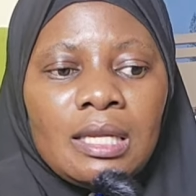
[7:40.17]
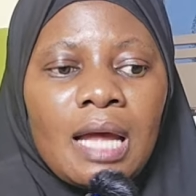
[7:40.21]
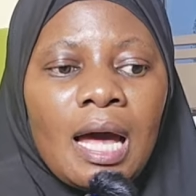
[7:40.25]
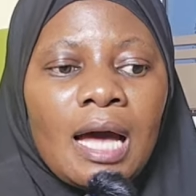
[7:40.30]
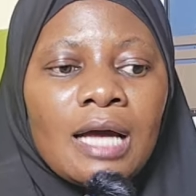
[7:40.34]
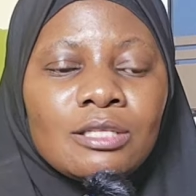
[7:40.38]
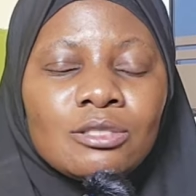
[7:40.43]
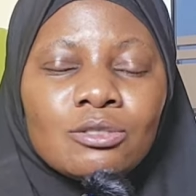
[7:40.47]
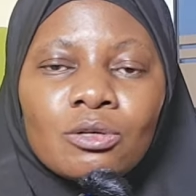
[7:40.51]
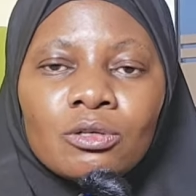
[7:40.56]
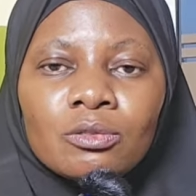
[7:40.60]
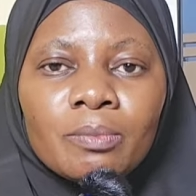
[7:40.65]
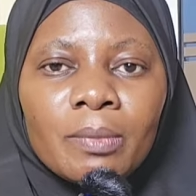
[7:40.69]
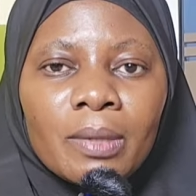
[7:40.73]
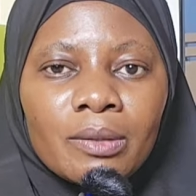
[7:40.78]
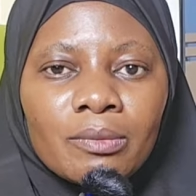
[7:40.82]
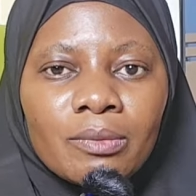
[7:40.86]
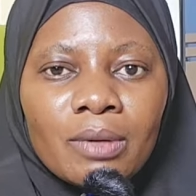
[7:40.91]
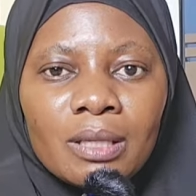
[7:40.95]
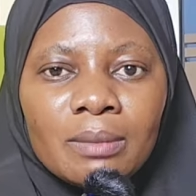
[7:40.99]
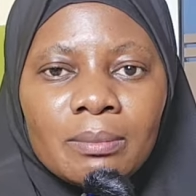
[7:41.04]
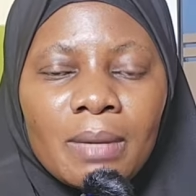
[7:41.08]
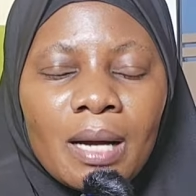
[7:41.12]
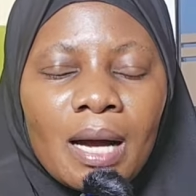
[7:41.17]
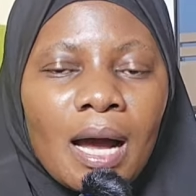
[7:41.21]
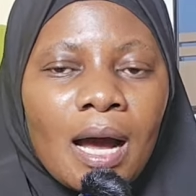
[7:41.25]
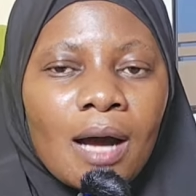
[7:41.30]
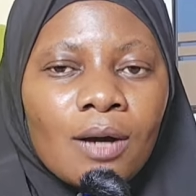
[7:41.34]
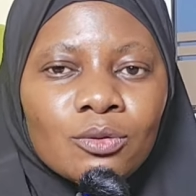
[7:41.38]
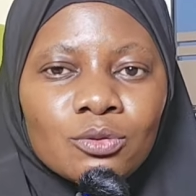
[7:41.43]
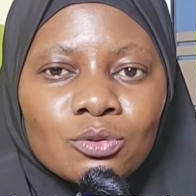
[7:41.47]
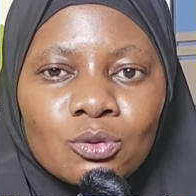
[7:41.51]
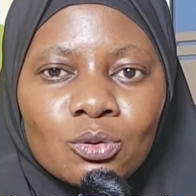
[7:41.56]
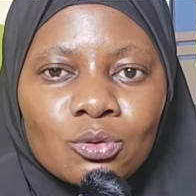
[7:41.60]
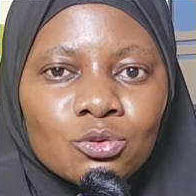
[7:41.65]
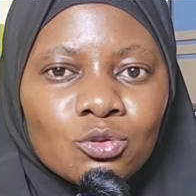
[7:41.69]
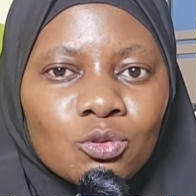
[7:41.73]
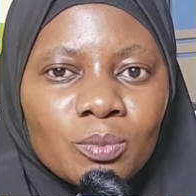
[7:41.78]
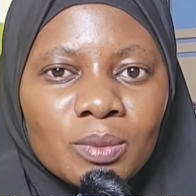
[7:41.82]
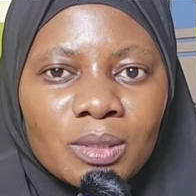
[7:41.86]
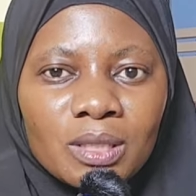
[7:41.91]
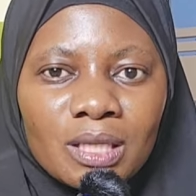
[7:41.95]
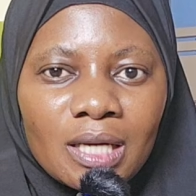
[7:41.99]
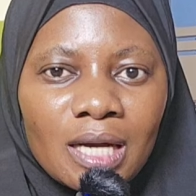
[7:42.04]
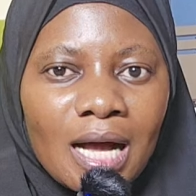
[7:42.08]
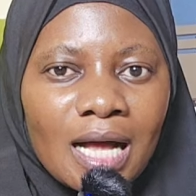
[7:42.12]
told my grandma I was going to
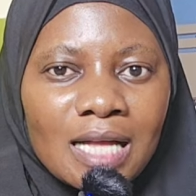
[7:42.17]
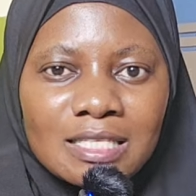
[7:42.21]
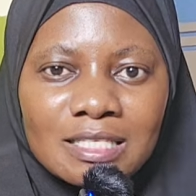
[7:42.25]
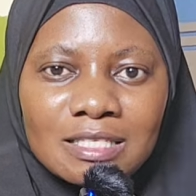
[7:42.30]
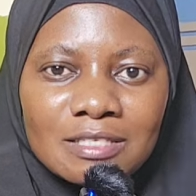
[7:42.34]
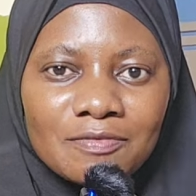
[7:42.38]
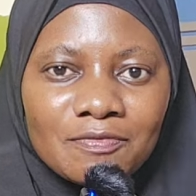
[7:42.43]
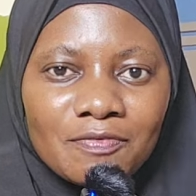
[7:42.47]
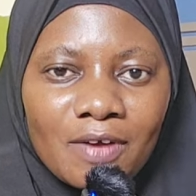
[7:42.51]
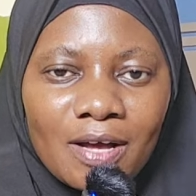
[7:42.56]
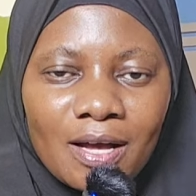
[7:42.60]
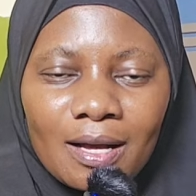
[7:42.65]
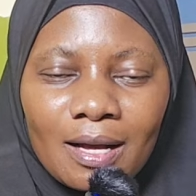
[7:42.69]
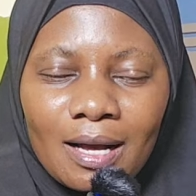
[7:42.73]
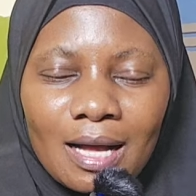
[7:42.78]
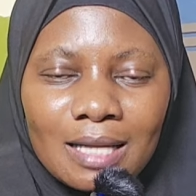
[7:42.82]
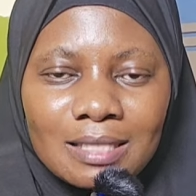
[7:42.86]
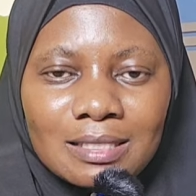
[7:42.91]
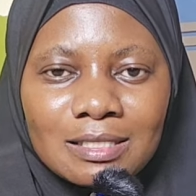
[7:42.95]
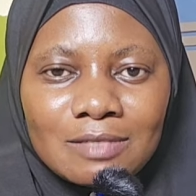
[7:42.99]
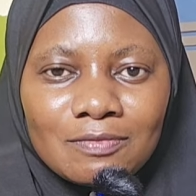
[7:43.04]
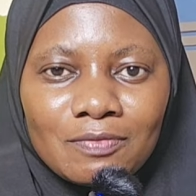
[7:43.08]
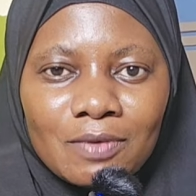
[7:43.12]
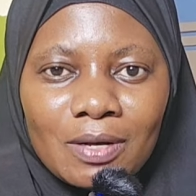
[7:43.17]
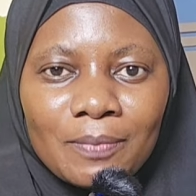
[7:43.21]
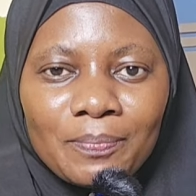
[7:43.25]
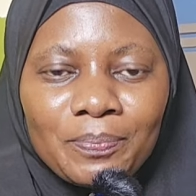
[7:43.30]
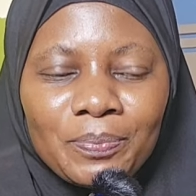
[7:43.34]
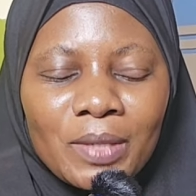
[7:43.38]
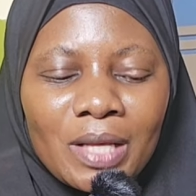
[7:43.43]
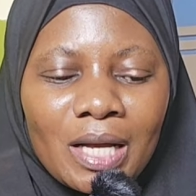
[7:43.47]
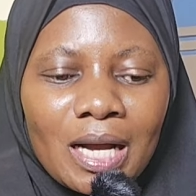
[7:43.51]
be Kasifa,